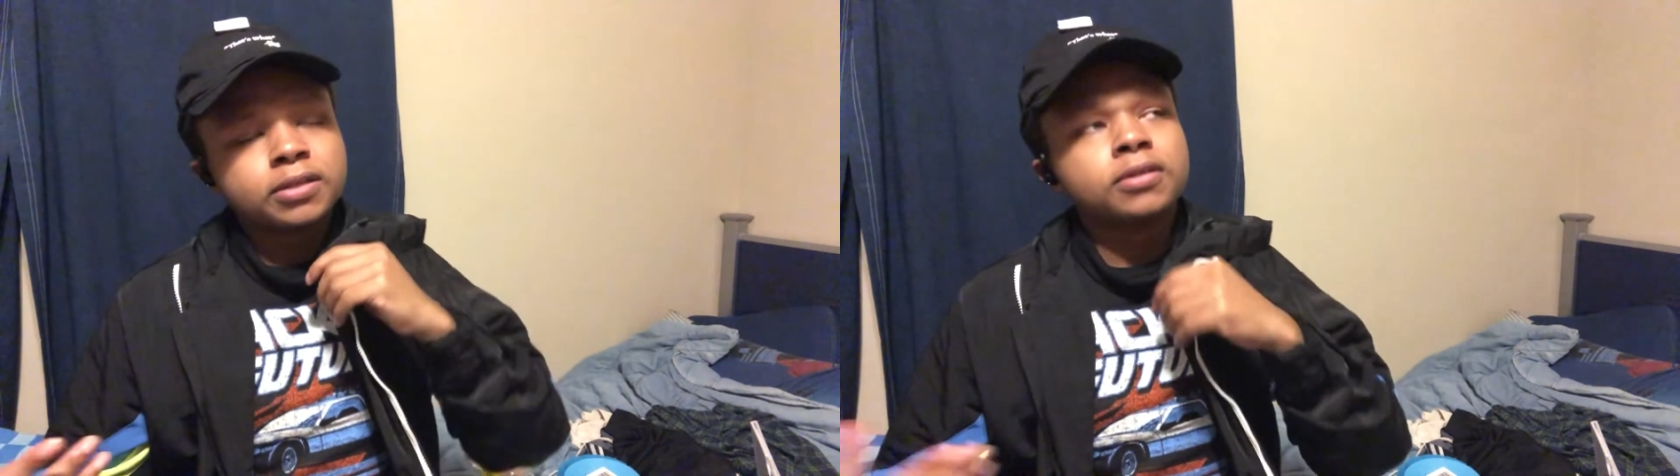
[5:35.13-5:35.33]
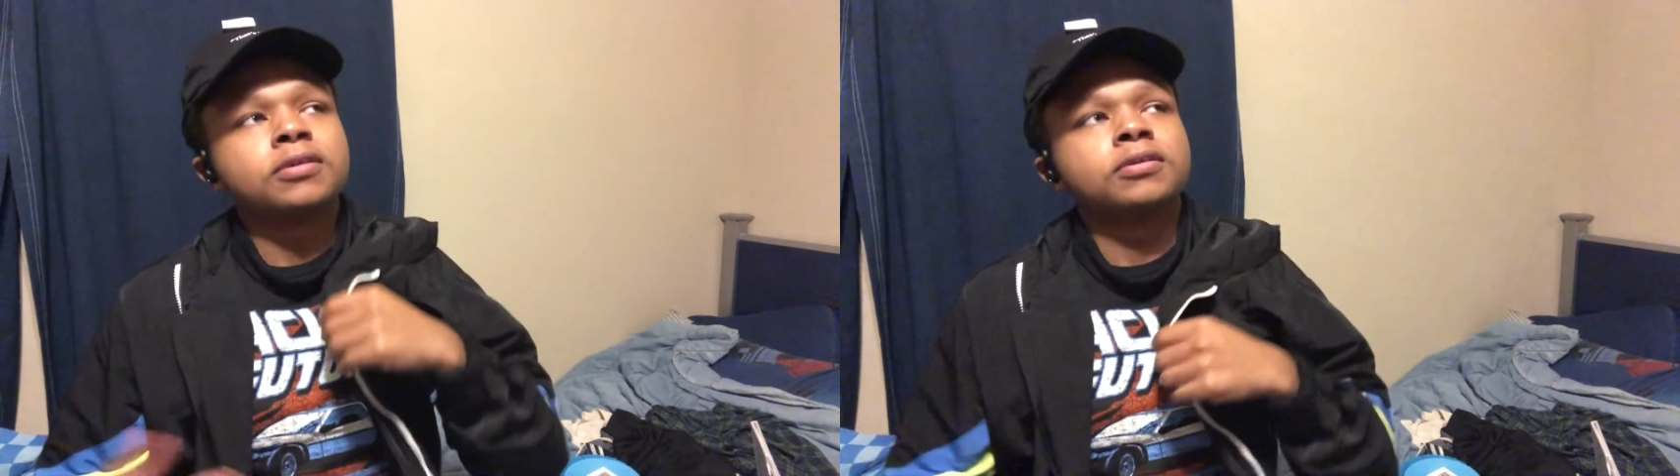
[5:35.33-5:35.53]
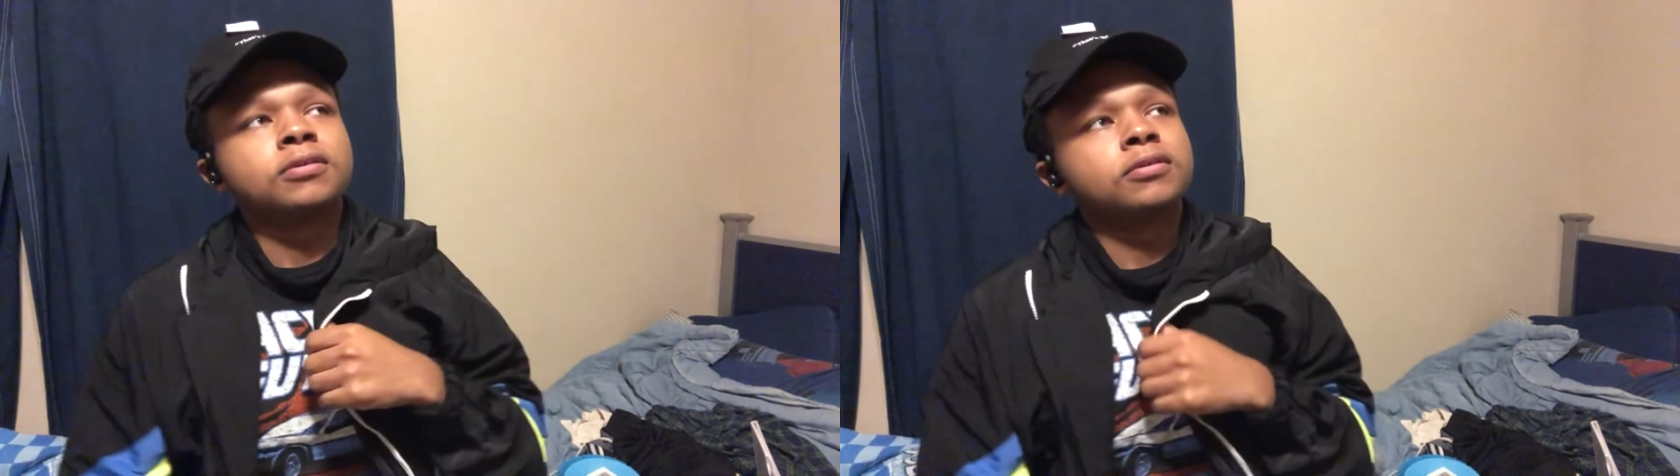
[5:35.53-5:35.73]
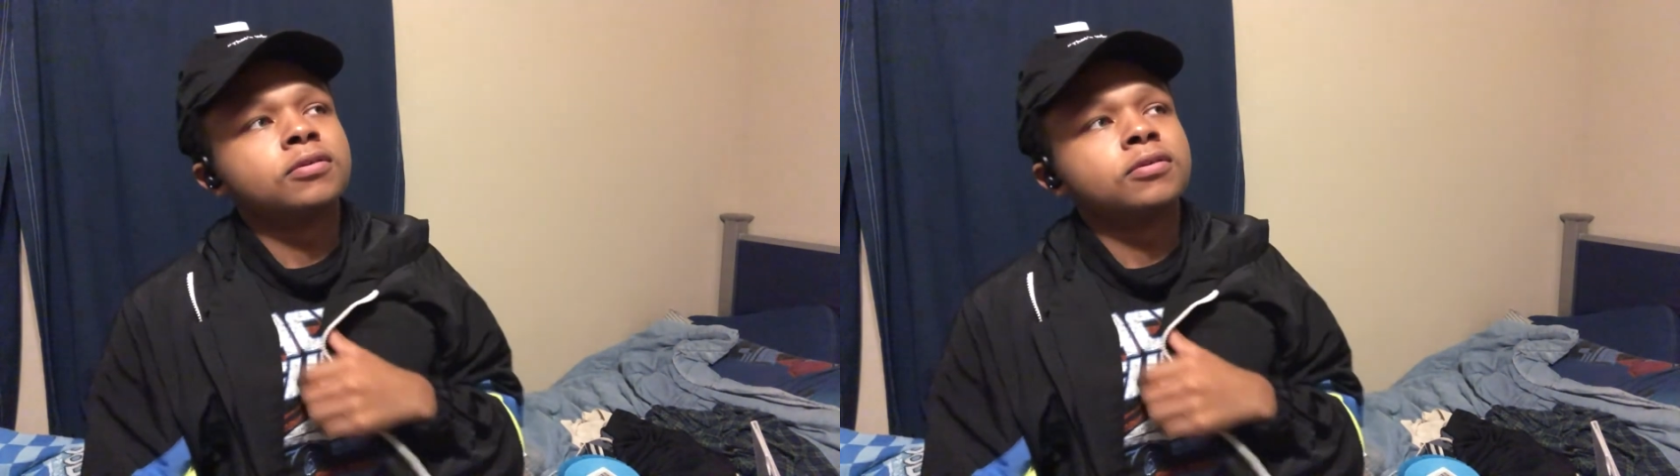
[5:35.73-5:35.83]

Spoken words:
the